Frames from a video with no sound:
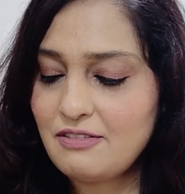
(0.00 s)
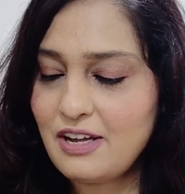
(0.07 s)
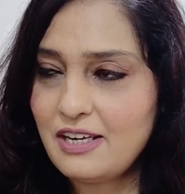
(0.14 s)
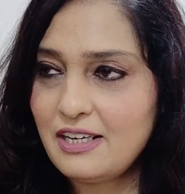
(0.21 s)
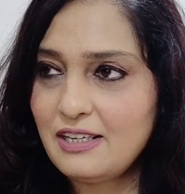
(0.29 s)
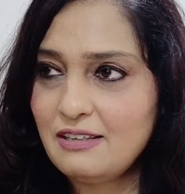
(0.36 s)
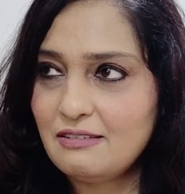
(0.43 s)

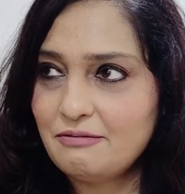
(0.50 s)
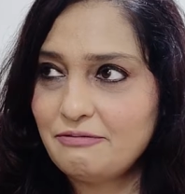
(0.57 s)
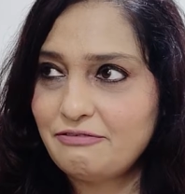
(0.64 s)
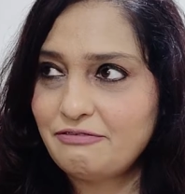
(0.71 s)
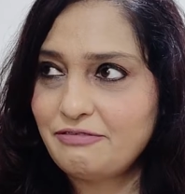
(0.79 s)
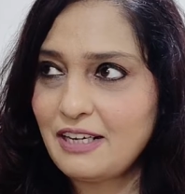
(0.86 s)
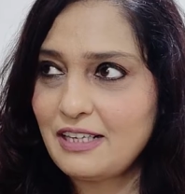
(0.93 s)
very
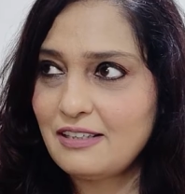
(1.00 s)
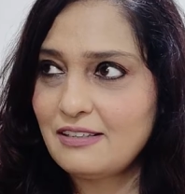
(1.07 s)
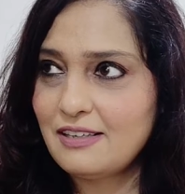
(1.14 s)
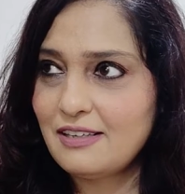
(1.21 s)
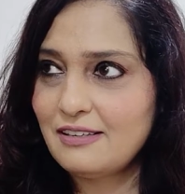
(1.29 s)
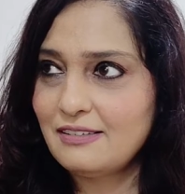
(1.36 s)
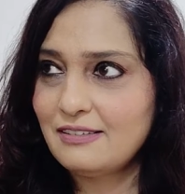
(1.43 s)

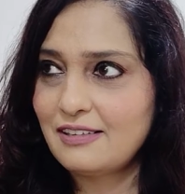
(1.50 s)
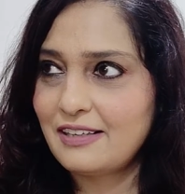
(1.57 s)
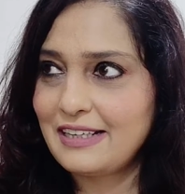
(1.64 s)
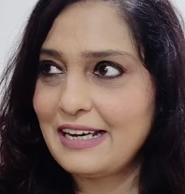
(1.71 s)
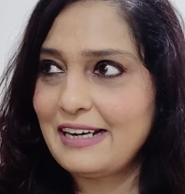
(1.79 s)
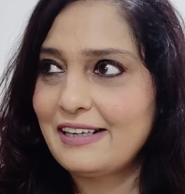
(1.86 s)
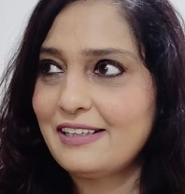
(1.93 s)
fun and
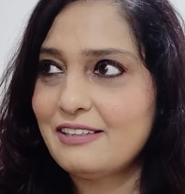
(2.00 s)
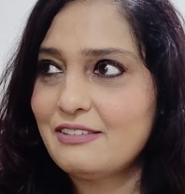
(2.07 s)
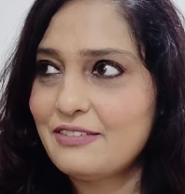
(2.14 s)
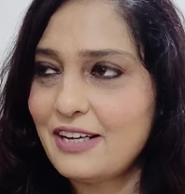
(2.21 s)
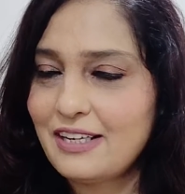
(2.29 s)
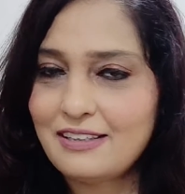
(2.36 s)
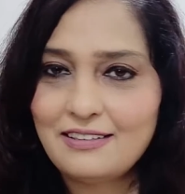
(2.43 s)

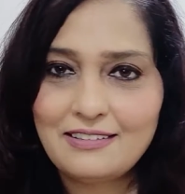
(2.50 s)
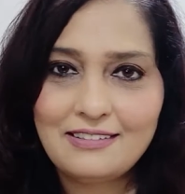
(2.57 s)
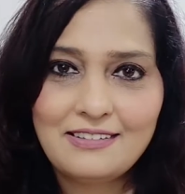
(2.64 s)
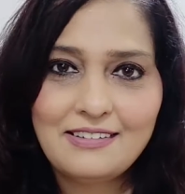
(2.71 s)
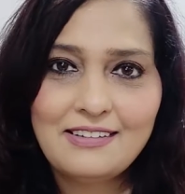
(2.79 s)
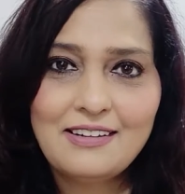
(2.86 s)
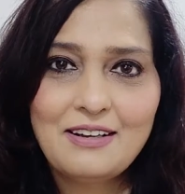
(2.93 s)
creative
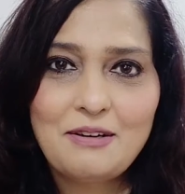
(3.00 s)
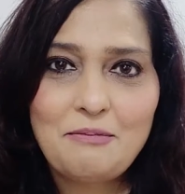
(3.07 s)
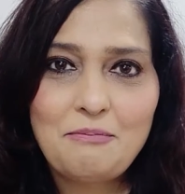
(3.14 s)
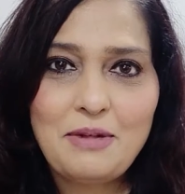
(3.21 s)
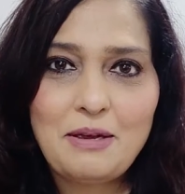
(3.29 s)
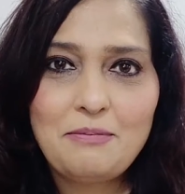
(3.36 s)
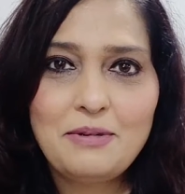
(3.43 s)
and
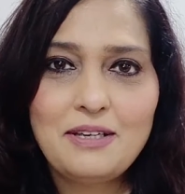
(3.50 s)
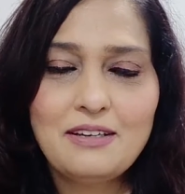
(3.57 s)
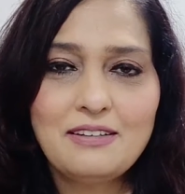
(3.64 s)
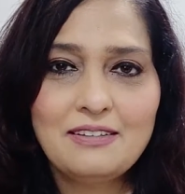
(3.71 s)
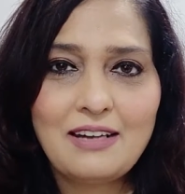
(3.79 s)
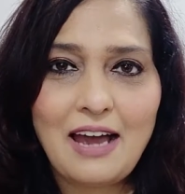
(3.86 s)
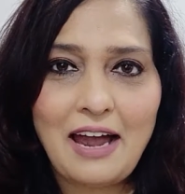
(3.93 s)
maybe
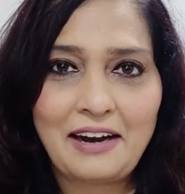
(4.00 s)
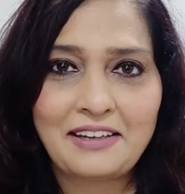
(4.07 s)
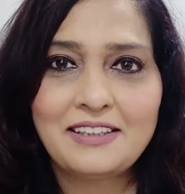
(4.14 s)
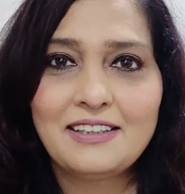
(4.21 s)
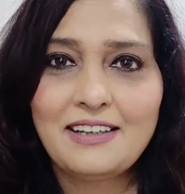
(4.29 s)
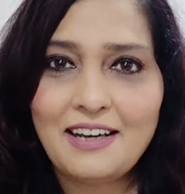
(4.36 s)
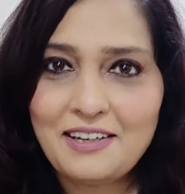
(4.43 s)
an
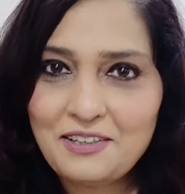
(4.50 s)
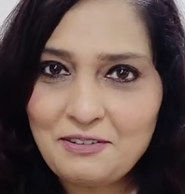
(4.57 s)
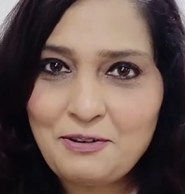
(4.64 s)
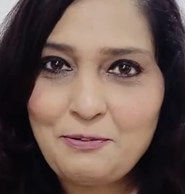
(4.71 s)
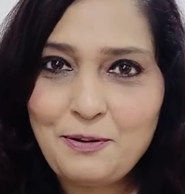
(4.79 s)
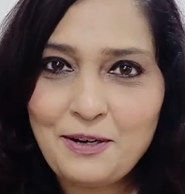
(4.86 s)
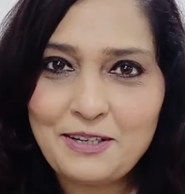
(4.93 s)
actor kind
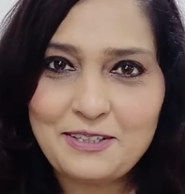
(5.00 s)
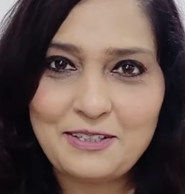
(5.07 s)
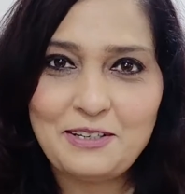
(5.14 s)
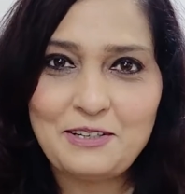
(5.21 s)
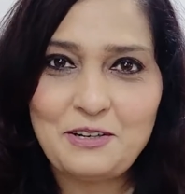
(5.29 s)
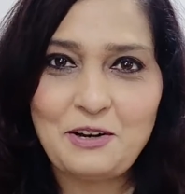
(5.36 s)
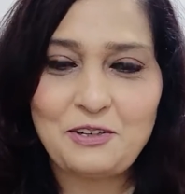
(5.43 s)
of a
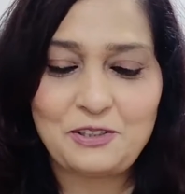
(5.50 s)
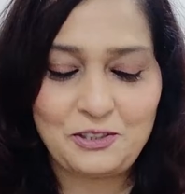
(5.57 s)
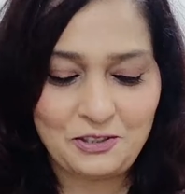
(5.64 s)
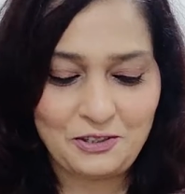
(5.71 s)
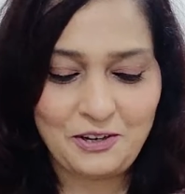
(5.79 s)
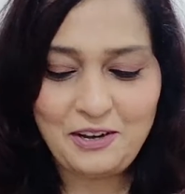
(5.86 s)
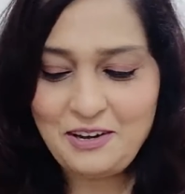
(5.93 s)
person, not
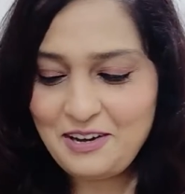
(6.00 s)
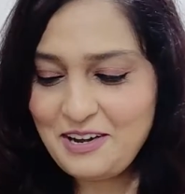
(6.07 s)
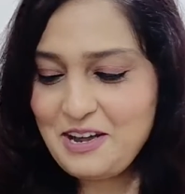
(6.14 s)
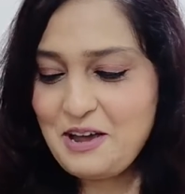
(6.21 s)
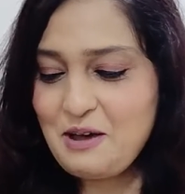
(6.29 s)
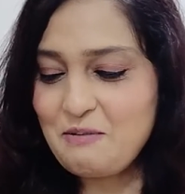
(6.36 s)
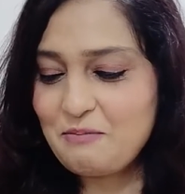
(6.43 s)
sure.
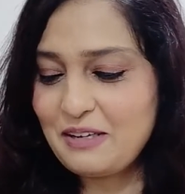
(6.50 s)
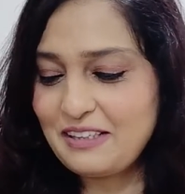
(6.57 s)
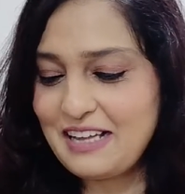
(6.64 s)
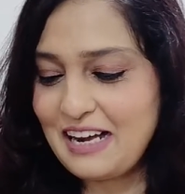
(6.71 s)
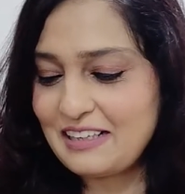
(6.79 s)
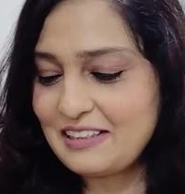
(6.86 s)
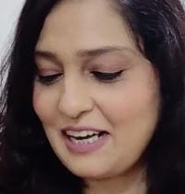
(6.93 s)

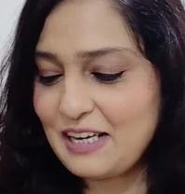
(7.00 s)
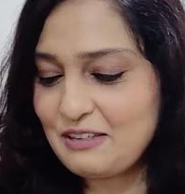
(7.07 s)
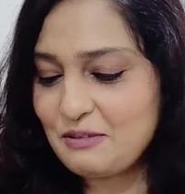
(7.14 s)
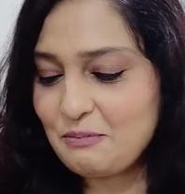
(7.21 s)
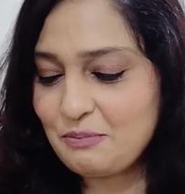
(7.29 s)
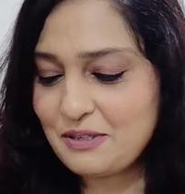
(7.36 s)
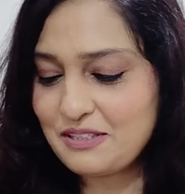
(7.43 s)
But that kind
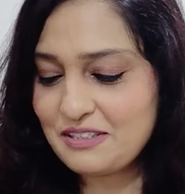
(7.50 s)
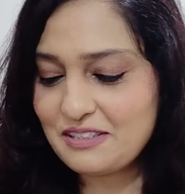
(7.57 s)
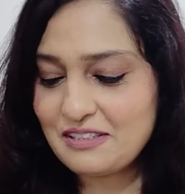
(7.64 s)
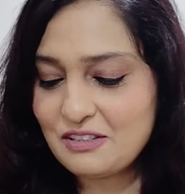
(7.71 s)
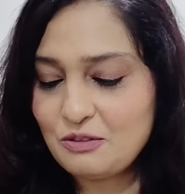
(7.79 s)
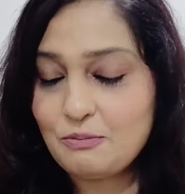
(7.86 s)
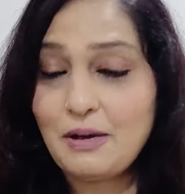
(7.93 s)
of a
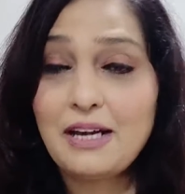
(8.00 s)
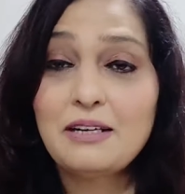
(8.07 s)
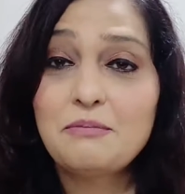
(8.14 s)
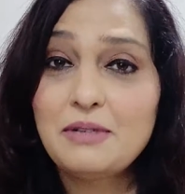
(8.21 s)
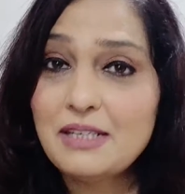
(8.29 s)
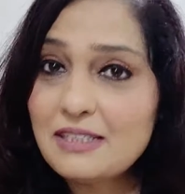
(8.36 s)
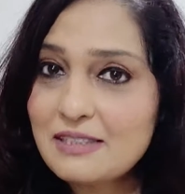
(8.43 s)
person, you
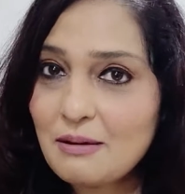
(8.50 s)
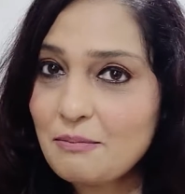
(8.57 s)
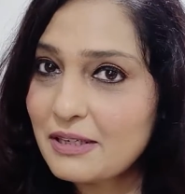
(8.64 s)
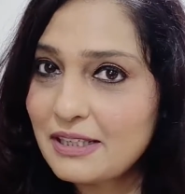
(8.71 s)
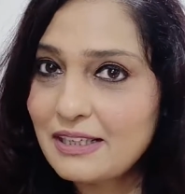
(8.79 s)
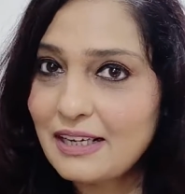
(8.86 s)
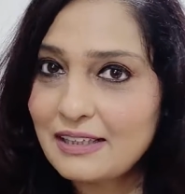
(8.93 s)
might meet
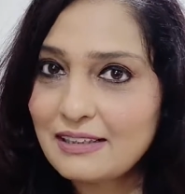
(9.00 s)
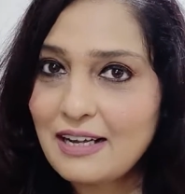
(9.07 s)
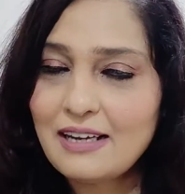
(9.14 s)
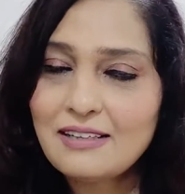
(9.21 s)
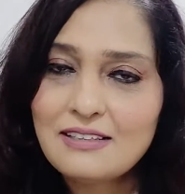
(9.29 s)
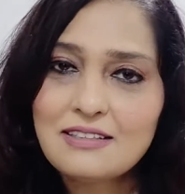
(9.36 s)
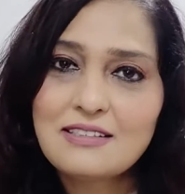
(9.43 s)
somebody like
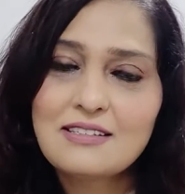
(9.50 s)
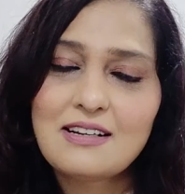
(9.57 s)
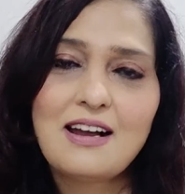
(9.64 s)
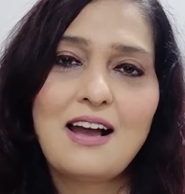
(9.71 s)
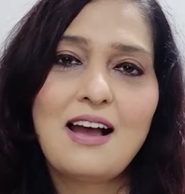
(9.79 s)
that